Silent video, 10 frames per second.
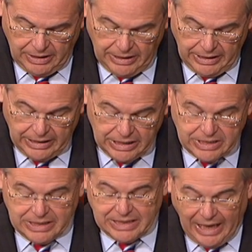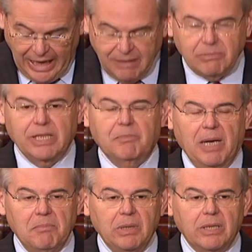It is a timely
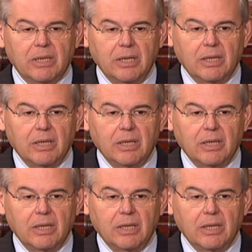amendment